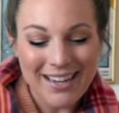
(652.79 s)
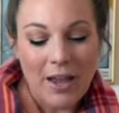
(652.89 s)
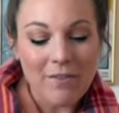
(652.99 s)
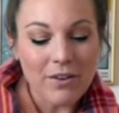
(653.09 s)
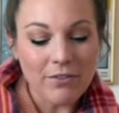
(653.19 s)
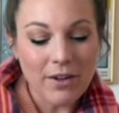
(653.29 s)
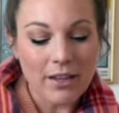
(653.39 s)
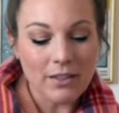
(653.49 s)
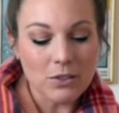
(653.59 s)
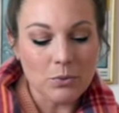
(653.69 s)
I've never had
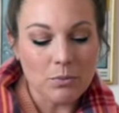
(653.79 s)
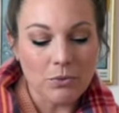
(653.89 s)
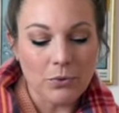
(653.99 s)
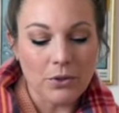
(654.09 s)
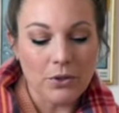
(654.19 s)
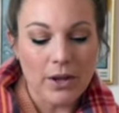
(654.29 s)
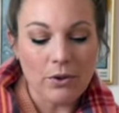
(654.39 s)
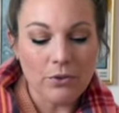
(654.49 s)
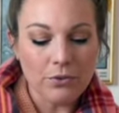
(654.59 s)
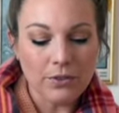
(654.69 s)
this one before though. I
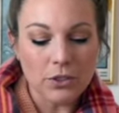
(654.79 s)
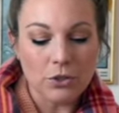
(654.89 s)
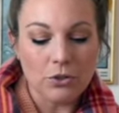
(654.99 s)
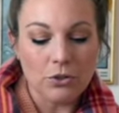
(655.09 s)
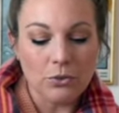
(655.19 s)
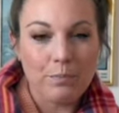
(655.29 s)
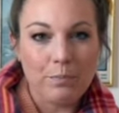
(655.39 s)
don't know if it's new.